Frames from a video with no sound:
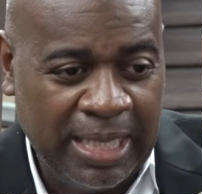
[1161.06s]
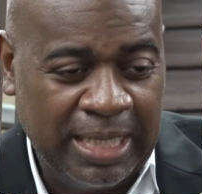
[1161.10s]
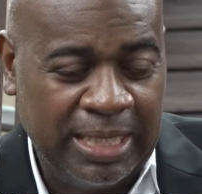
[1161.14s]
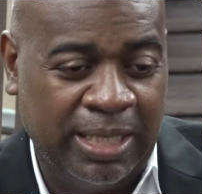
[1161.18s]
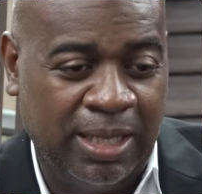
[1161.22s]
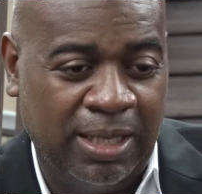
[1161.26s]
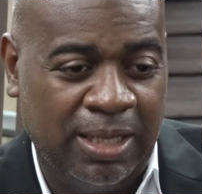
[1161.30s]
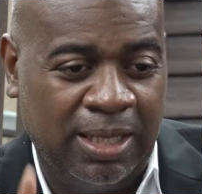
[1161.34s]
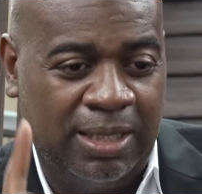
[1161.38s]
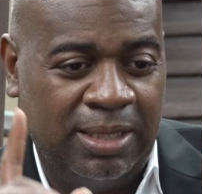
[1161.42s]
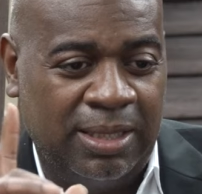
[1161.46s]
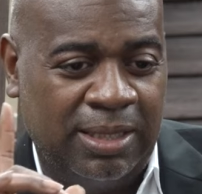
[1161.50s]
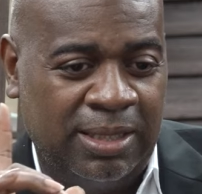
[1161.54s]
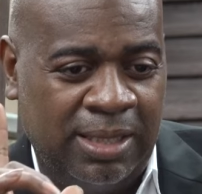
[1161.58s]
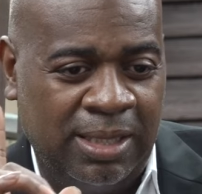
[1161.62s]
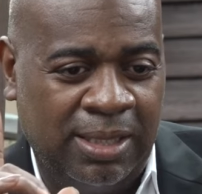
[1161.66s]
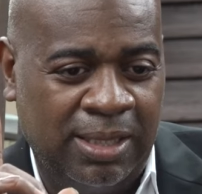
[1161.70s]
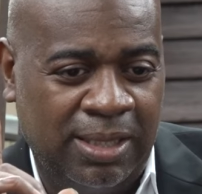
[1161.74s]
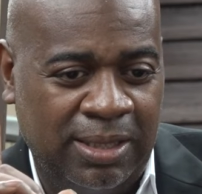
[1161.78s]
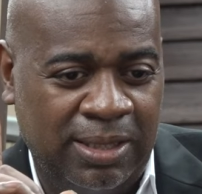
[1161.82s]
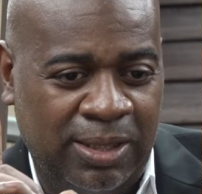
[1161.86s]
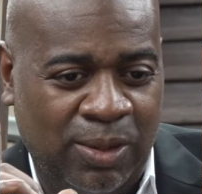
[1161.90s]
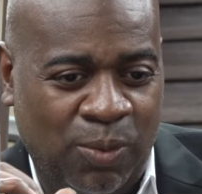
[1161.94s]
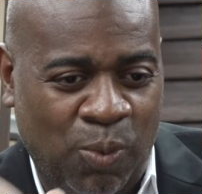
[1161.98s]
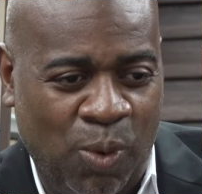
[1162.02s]
the,
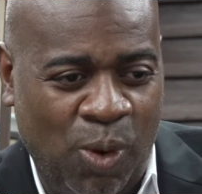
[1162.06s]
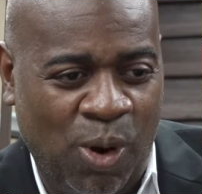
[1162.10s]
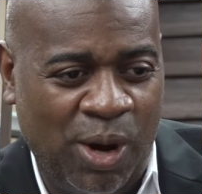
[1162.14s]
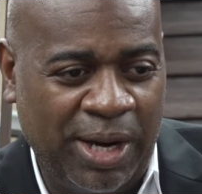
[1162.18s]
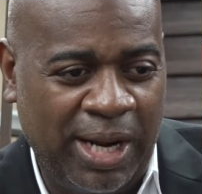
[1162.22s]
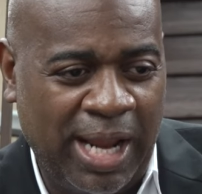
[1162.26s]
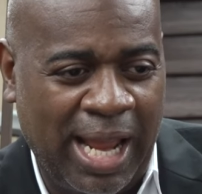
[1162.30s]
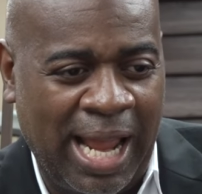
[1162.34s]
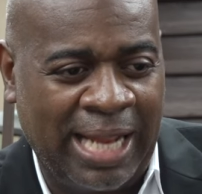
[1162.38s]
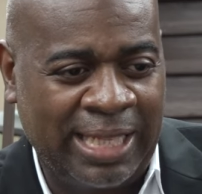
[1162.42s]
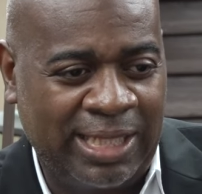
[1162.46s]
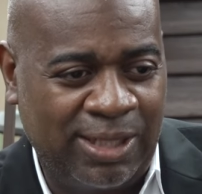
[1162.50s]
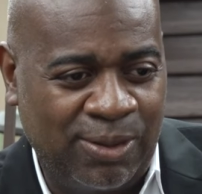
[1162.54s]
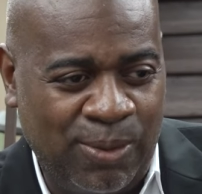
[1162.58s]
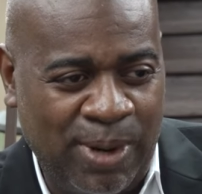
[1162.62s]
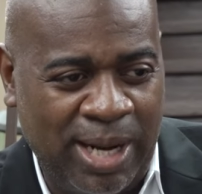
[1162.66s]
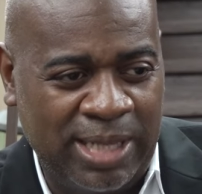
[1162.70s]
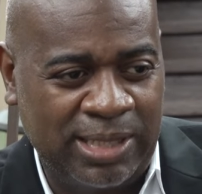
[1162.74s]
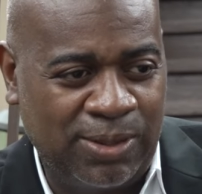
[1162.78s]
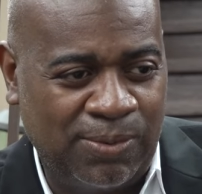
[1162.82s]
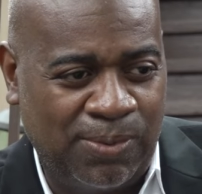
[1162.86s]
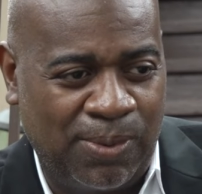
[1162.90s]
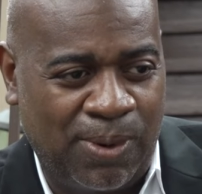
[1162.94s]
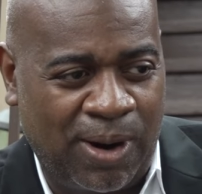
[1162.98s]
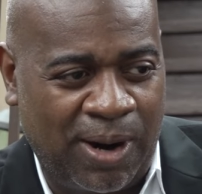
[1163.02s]
the, the water at the
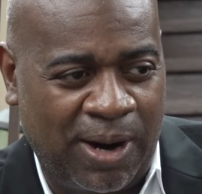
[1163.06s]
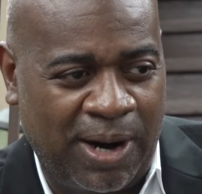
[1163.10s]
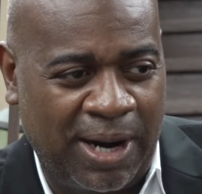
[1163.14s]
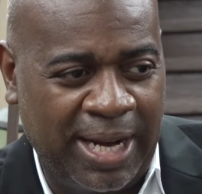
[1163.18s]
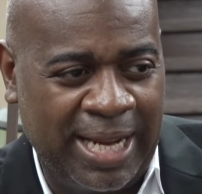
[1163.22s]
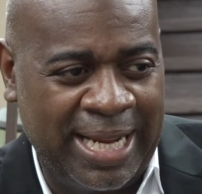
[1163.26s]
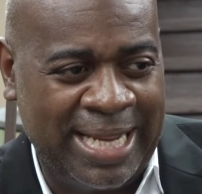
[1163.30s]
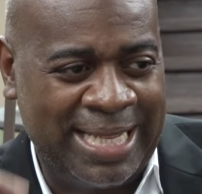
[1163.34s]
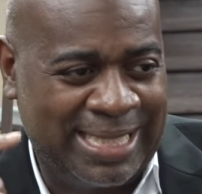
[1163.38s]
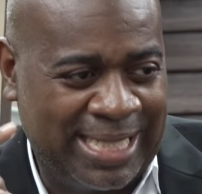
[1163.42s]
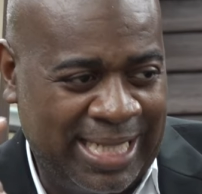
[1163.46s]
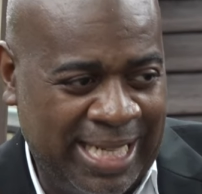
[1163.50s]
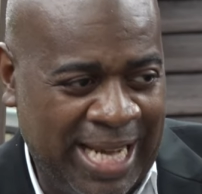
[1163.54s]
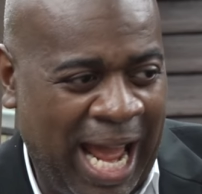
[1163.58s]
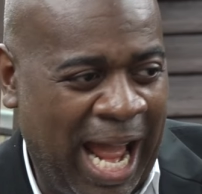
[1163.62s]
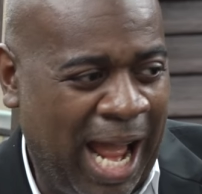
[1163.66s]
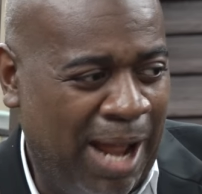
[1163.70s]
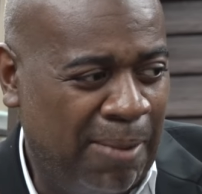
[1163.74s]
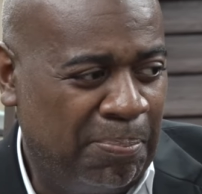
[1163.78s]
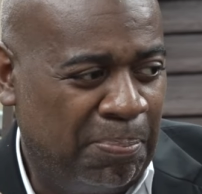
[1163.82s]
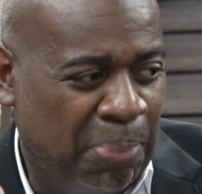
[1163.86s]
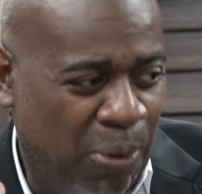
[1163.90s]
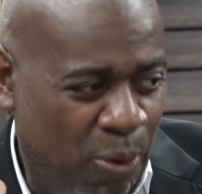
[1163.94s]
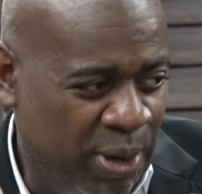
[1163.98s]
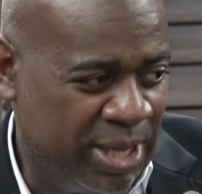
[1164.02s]
reservoir is
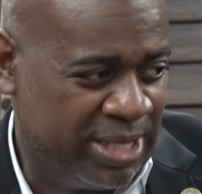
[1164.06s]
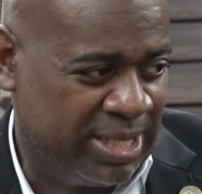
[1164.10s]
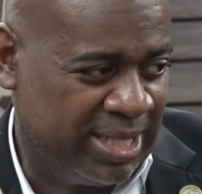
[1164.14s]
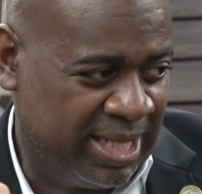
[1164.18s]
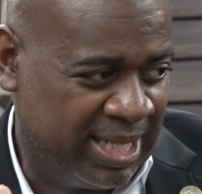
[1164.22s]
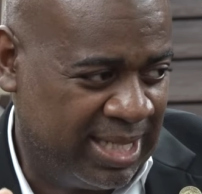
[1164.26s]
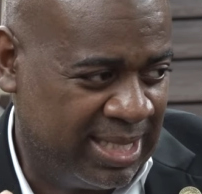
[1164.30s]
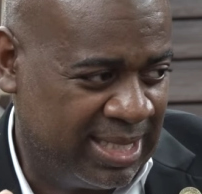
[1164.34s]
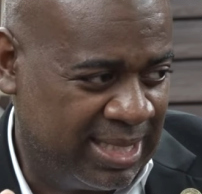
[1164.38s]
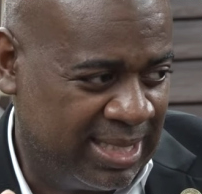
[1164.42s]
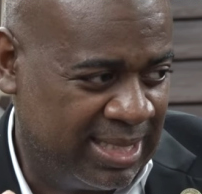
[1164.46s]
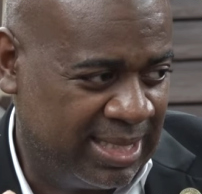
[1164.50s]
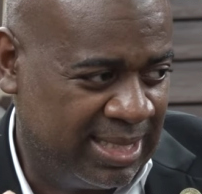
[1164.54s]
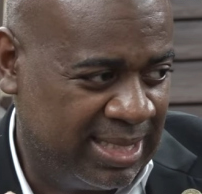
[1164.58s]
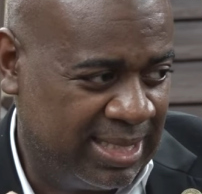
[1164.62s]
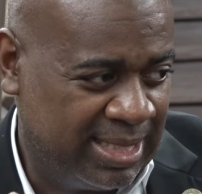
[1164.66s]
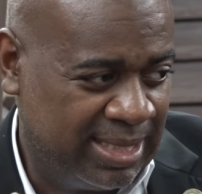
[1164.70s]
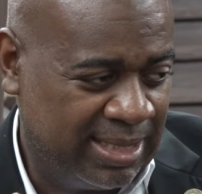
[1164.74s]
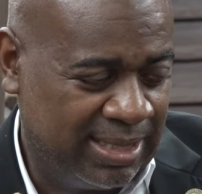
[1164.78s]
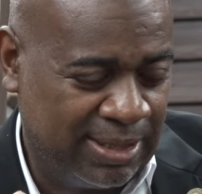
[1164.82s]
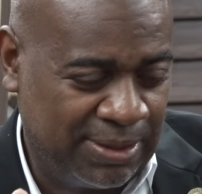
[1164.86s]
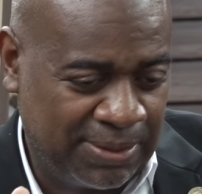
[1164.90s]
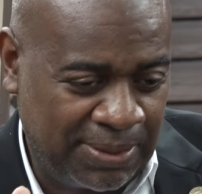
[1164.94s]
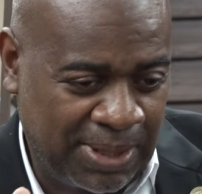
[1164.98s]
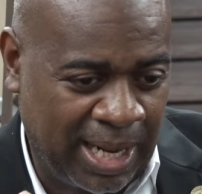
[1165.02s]
not poisonous
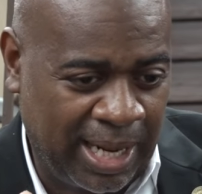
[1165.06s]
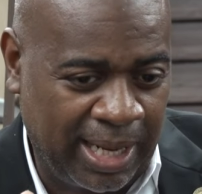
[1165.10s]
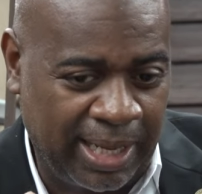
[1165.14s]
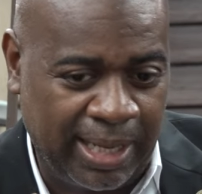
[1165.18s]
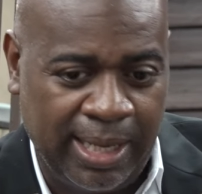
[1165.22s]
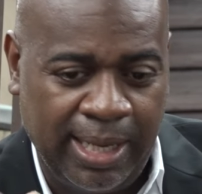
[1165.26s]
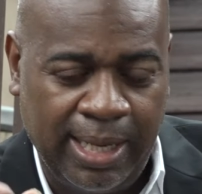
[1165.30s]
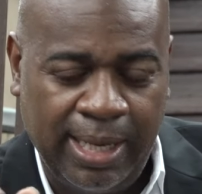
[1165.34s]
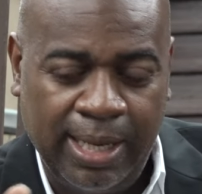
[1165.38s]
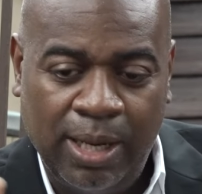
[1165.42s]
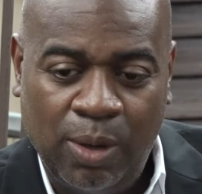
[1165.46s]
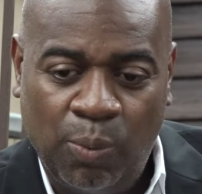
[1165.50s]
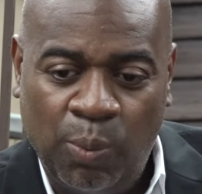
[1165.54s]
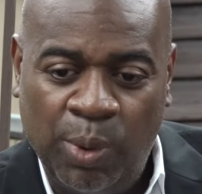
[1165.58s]
right? right?